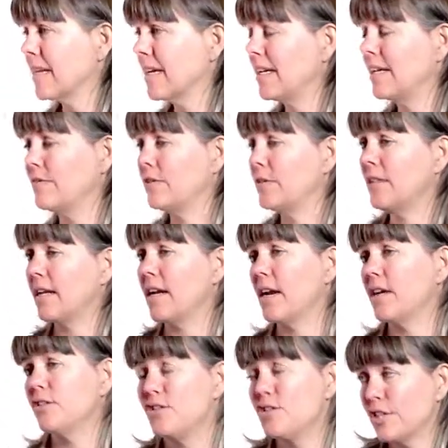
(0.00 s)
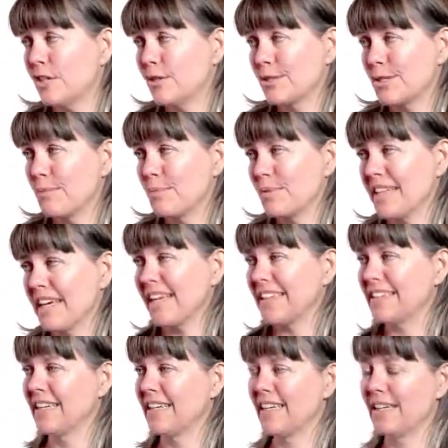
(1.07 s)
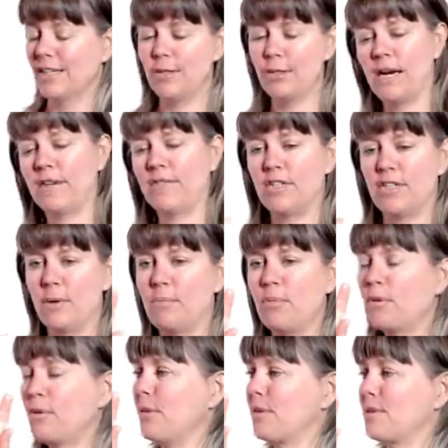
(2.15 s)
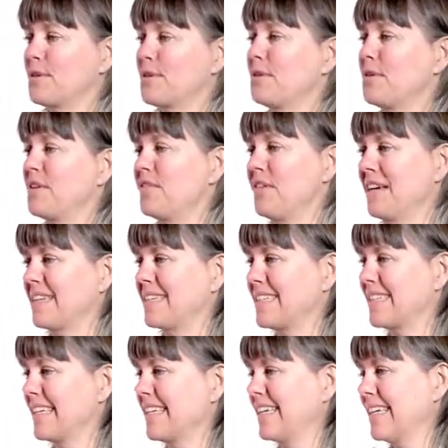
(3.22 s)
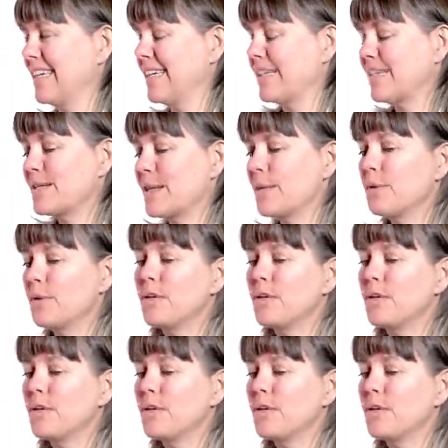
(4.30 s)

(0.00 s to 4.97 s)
And if you're then hunching on top of that, you have a double corkscrew effect. So